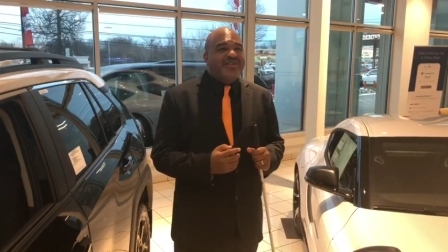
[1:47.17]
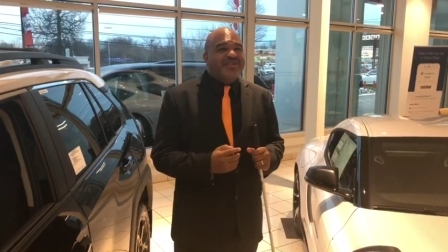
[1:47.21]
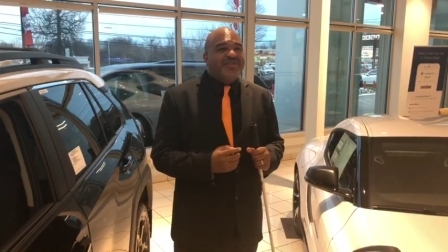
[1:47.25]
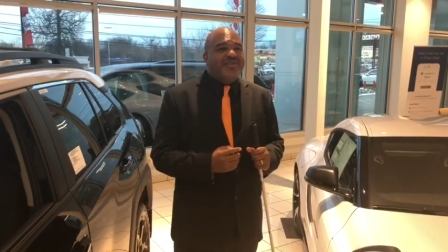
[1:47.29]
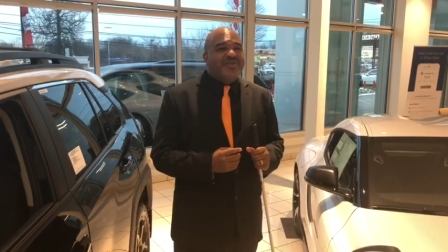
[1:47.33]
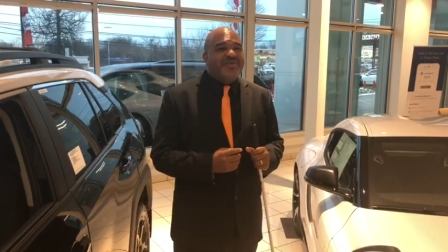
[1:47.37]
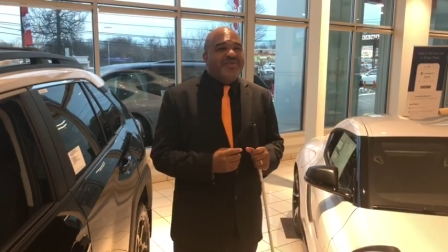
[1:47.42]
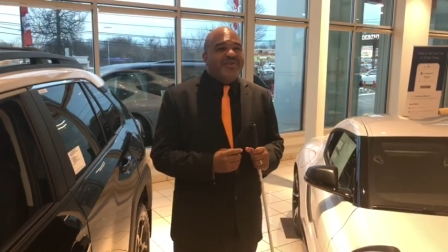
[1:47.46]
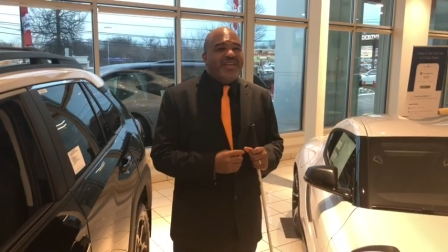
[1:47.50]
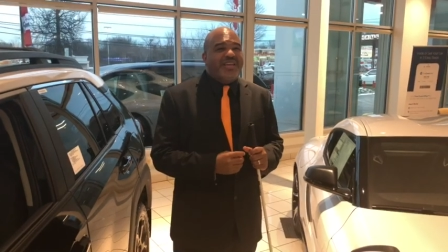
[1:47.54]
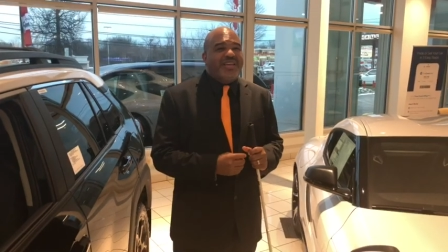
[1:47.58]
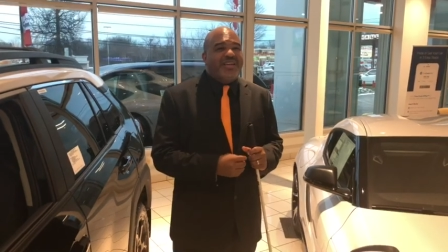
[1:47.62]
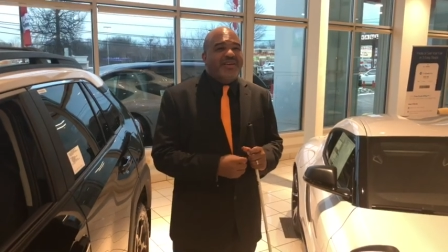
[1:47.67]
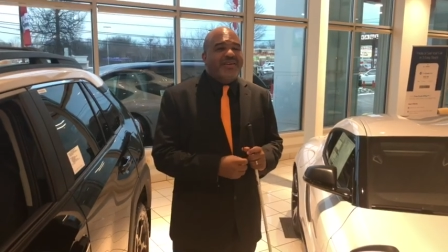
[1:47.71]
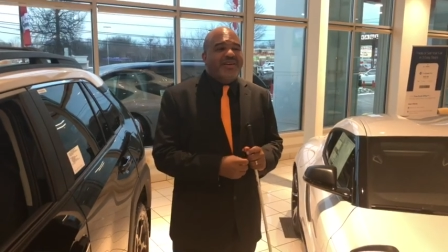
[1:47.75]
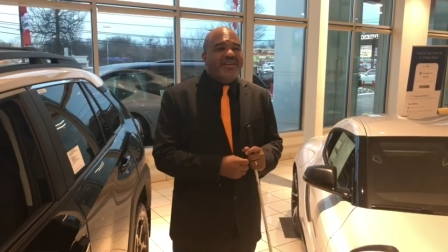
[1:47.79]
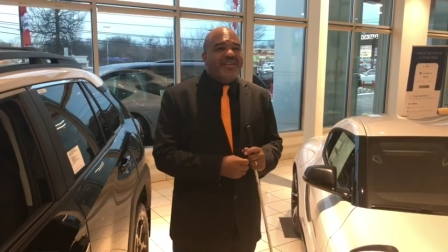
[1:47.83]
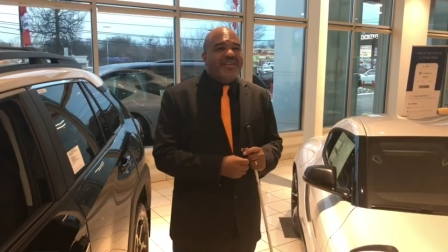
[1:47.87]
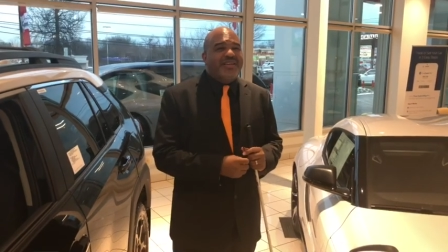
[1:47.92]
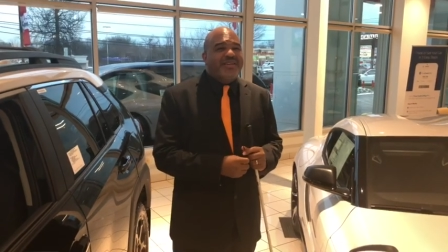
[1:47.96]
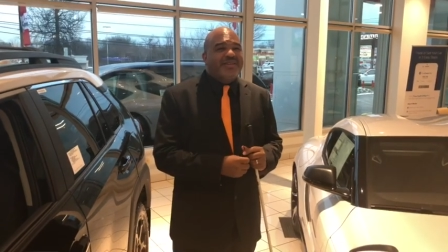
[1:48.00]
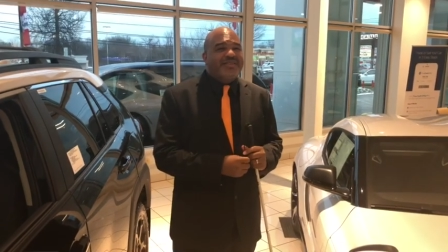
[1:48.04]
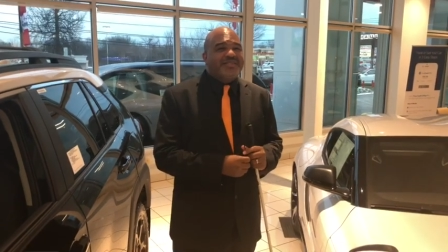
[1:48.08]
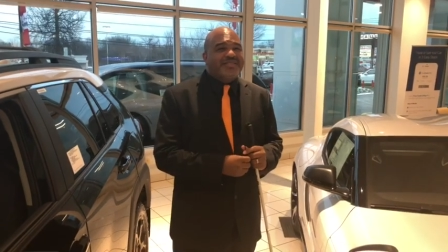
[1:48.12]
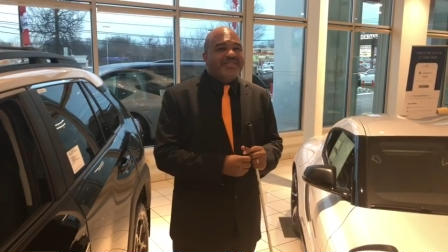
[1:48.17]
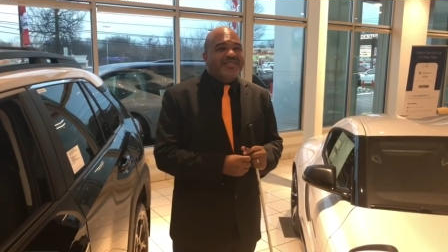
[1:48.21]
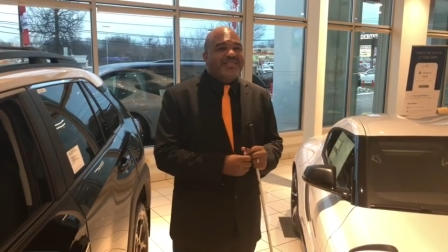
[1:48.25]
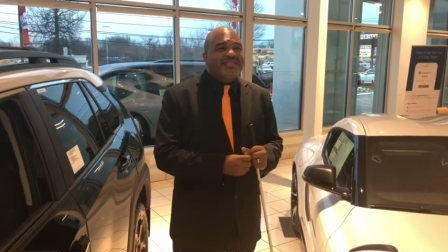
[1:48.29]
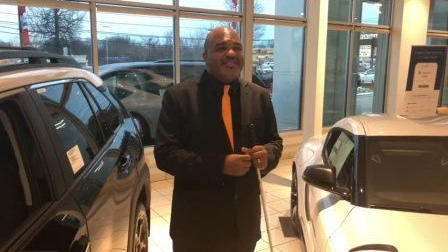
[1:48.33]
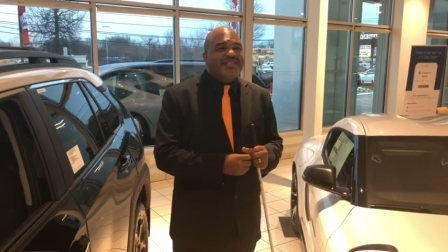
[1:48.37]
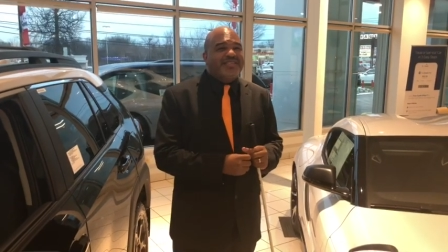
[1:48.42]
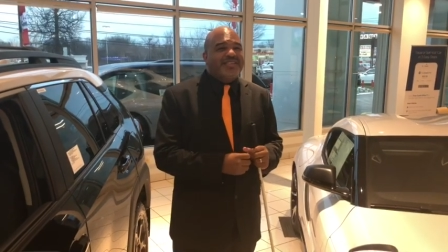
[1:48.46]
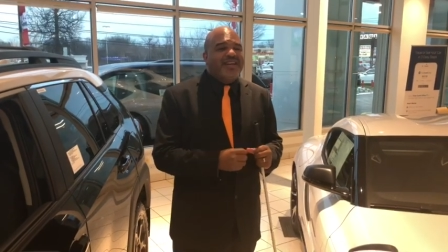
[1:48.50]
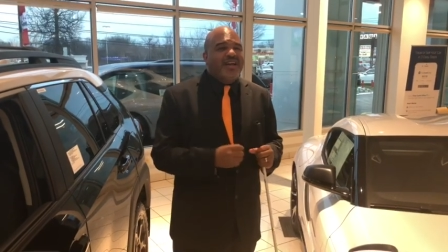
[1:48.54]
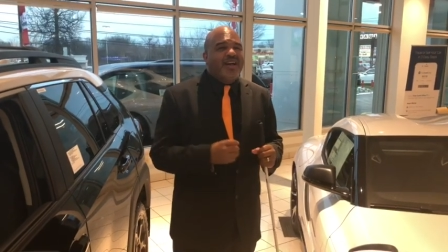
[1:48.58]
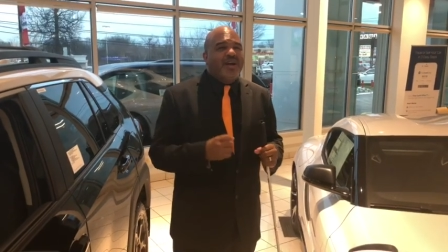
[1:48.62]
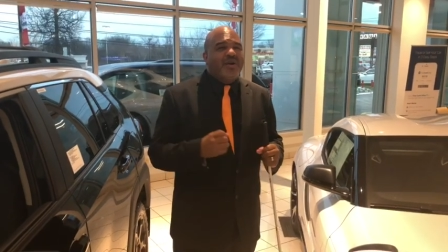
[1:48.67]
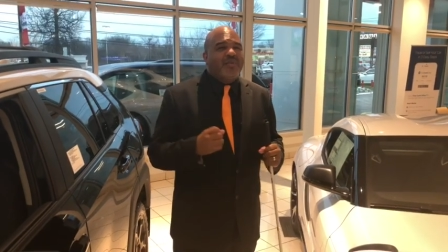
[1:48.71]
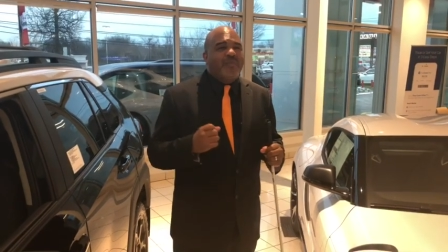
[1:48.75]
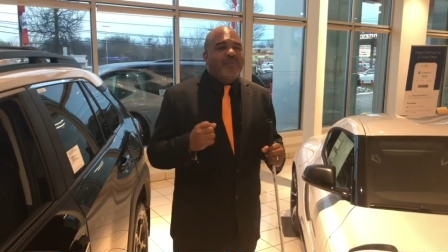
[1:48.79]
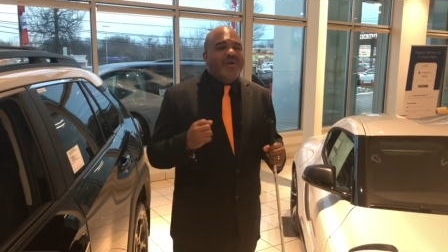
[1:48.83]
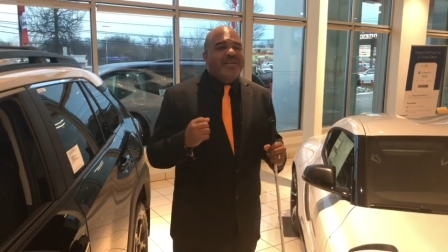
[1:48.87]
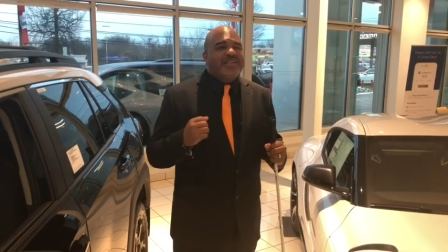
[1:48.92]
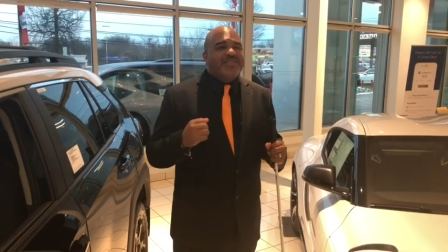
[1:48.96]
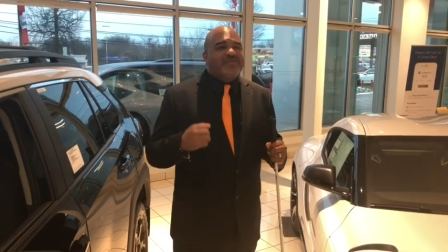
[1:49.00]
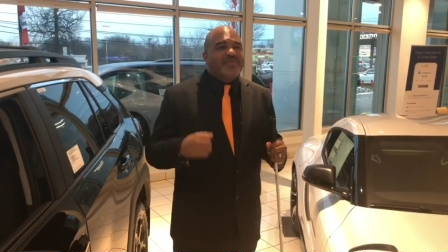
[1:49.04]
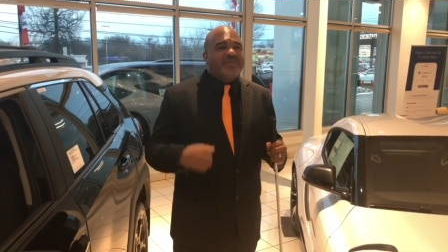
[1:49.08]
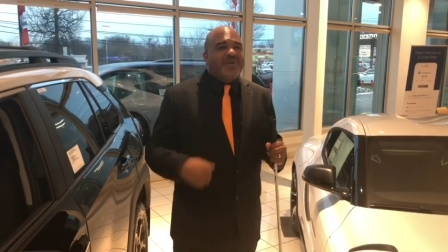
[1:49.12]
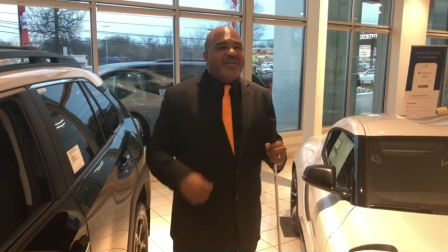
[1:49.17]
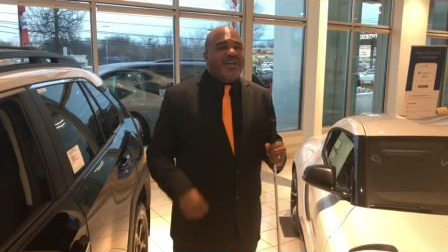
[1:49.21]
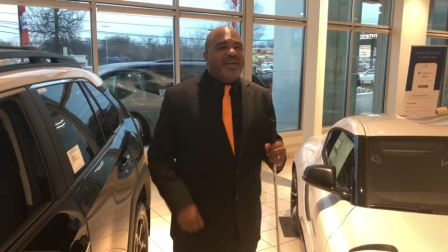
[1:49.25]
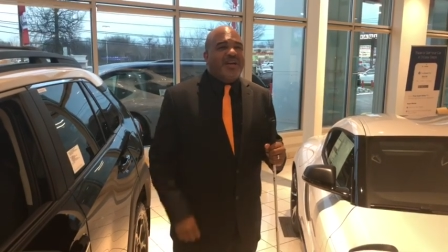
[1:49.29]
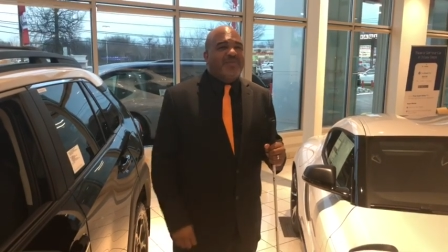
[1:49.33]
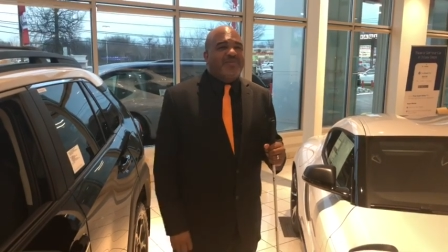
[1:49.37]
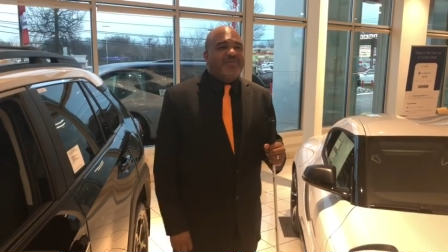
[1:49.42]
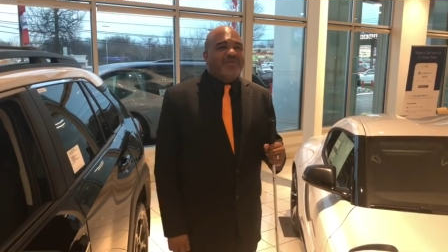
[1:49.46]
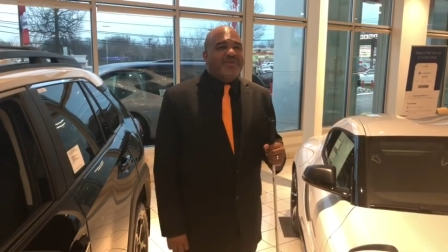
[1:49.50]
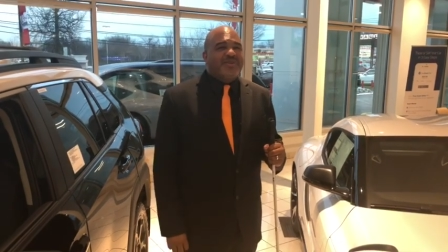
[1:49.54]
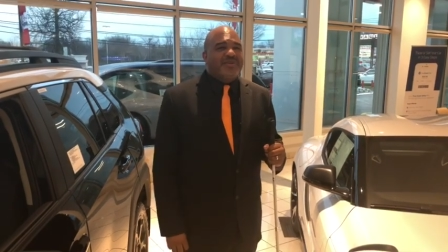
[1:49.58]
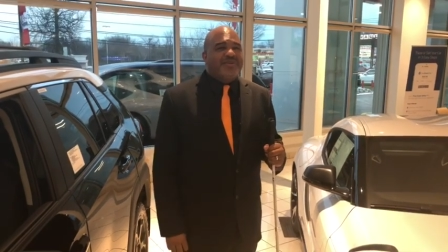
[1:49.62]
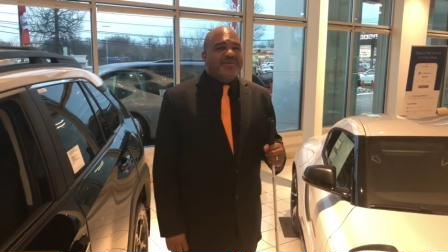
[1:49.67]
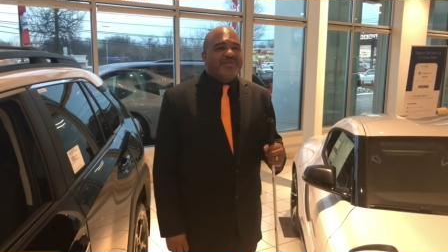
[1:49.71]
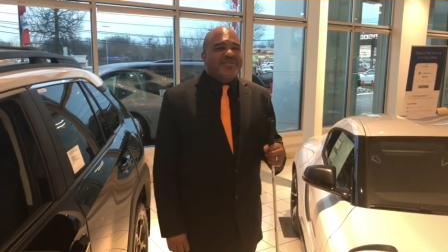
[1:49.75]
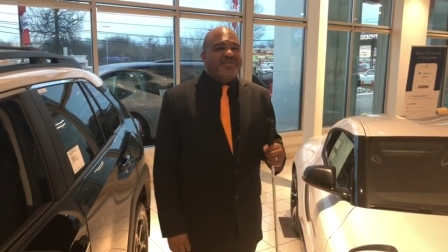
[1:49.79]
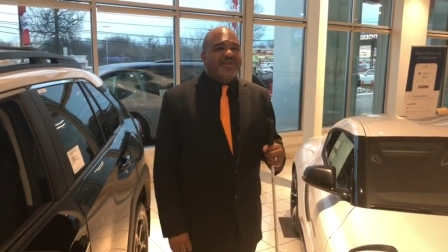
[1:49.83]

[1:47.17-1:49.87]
do here at Dealer Synergy, we just want to help you do it.